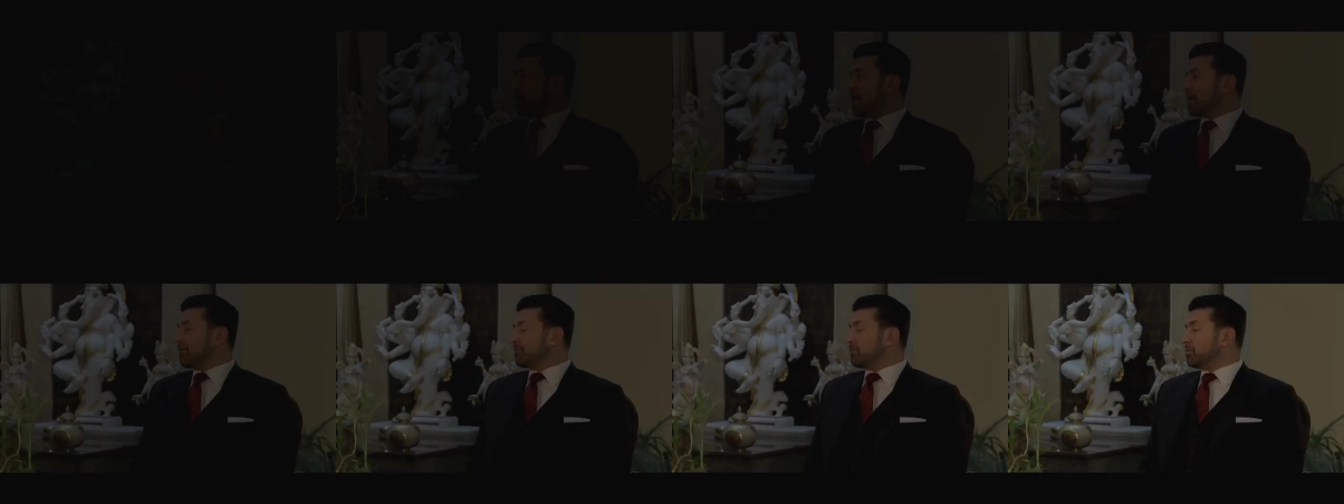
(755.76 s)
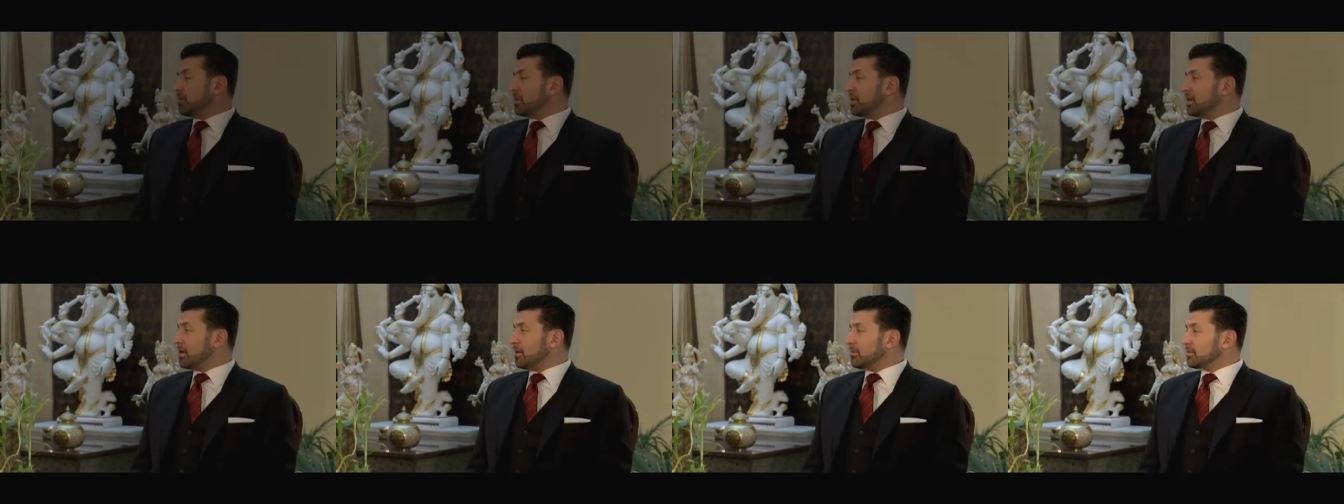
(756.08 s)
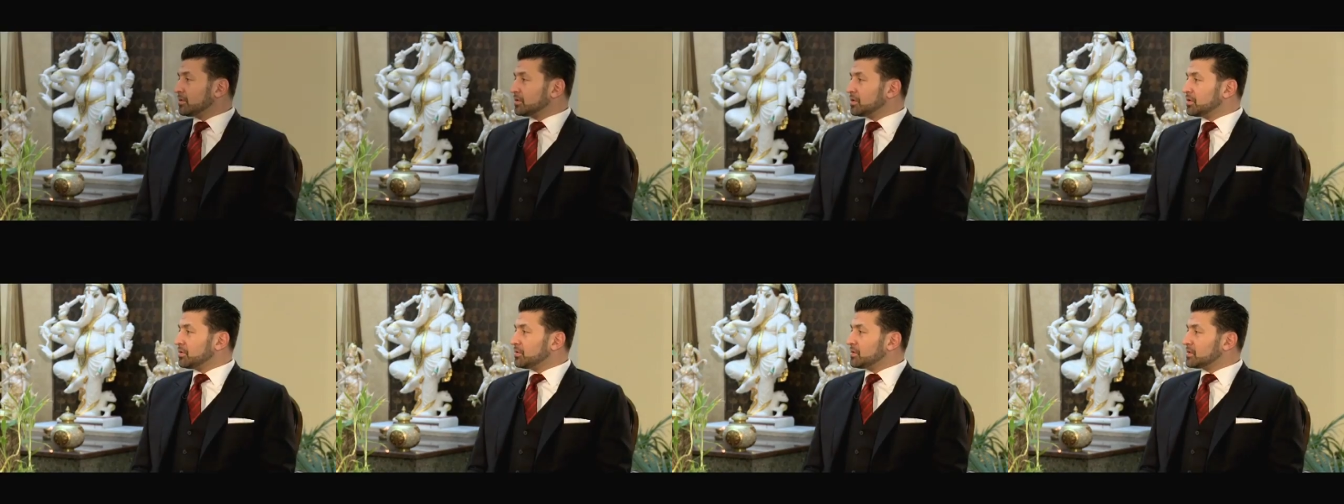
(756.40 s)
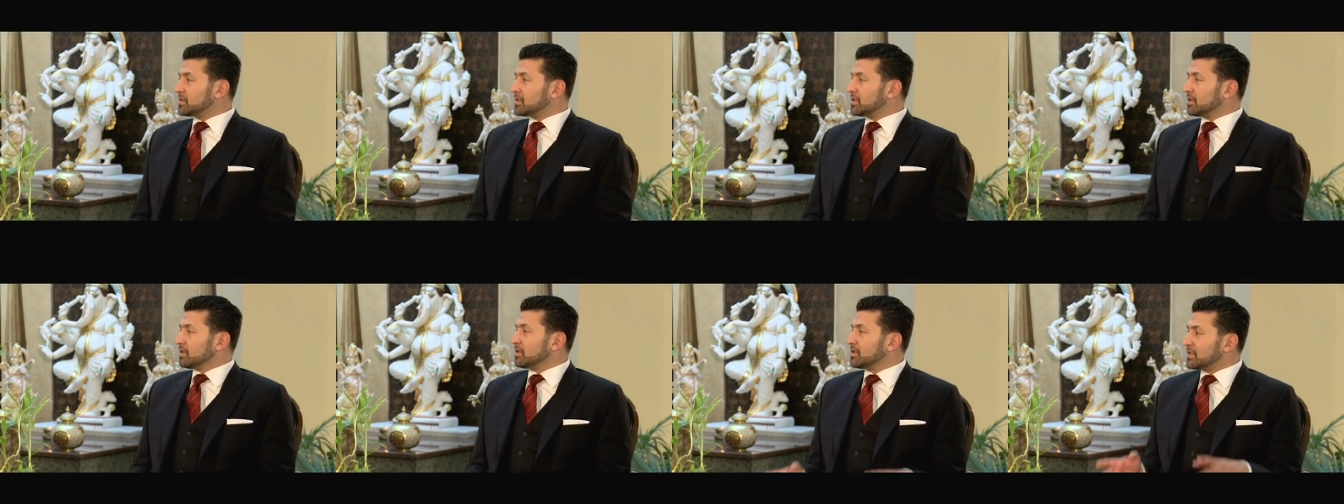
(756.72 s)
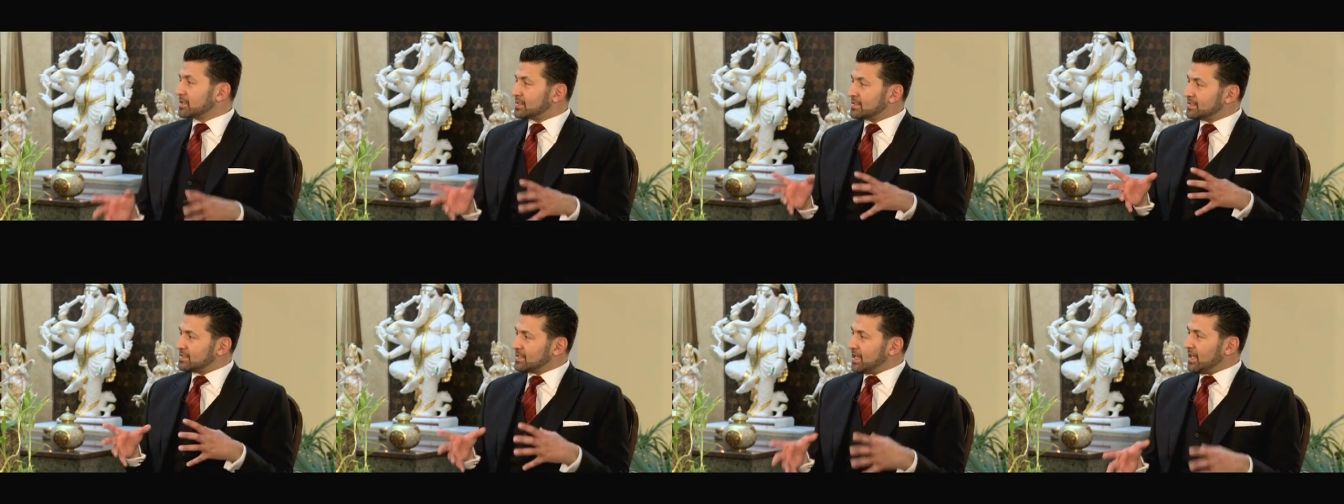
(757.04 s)
Have you been able to instill
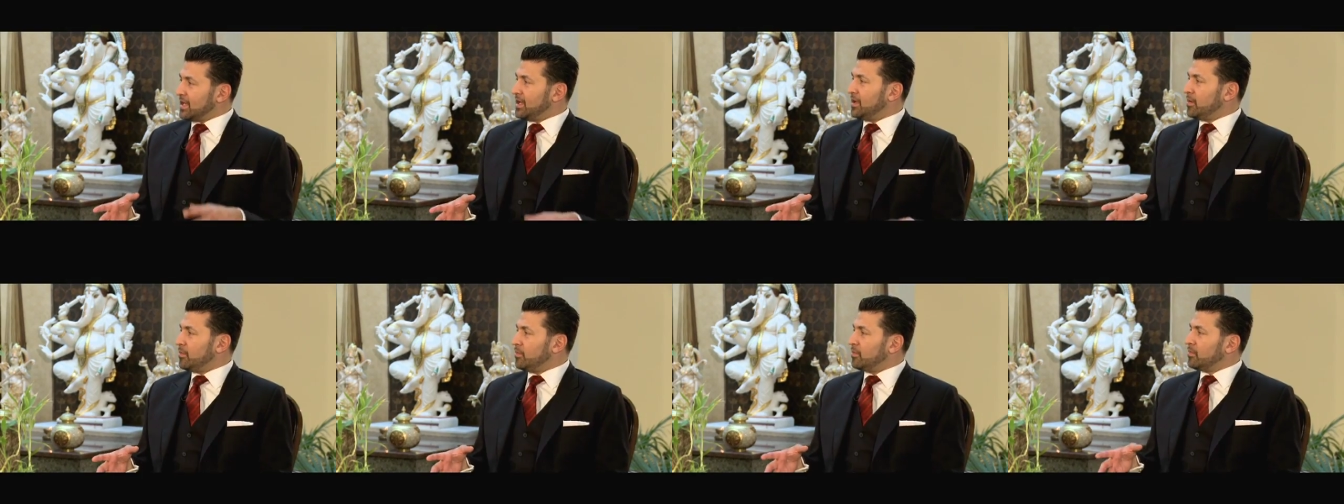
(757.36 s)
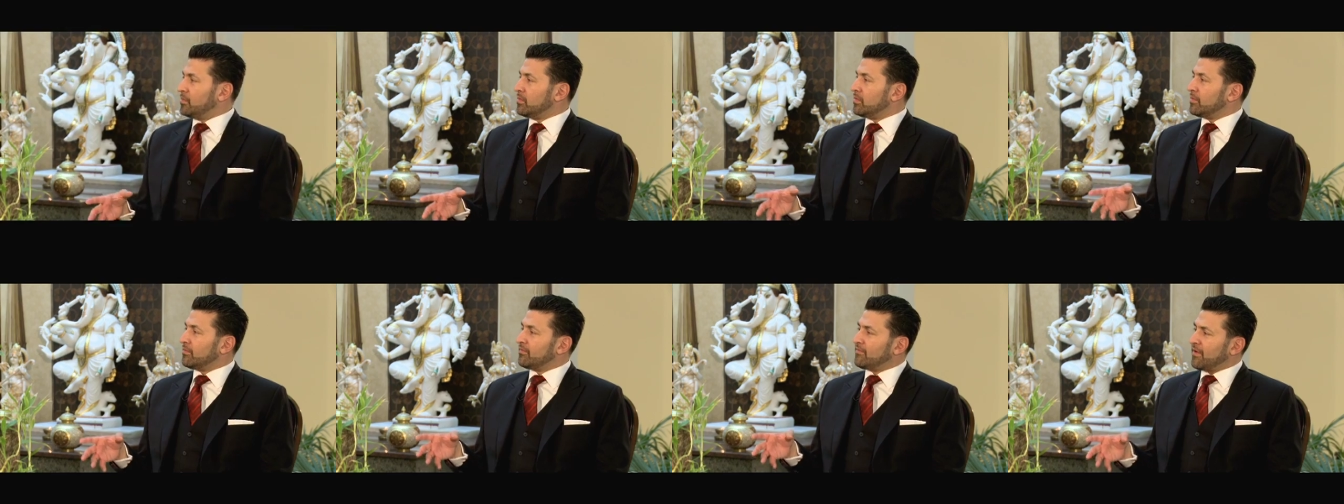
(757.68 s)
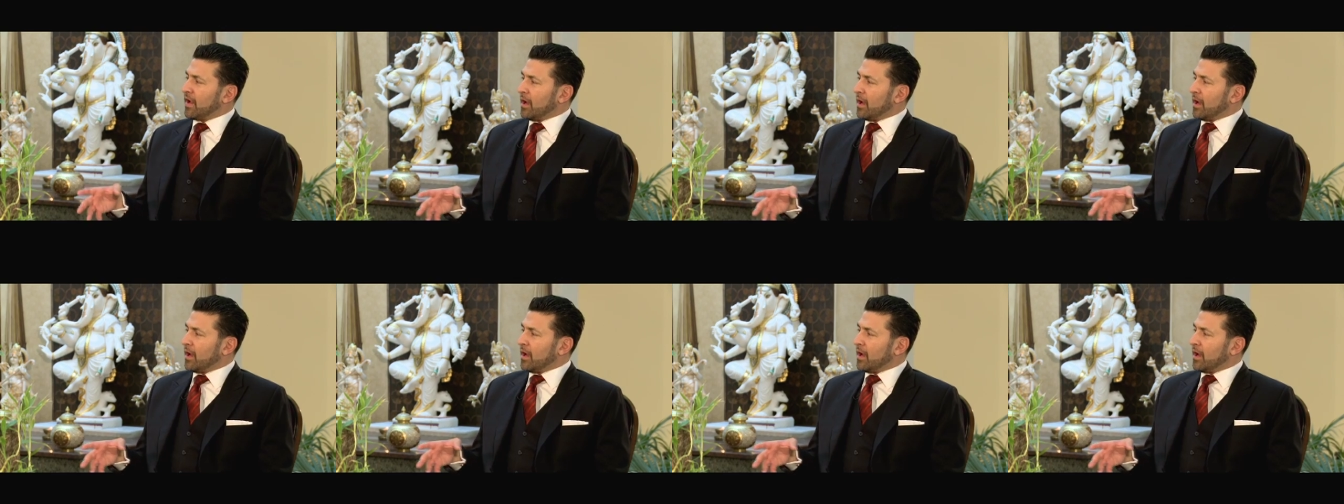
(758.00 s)
the same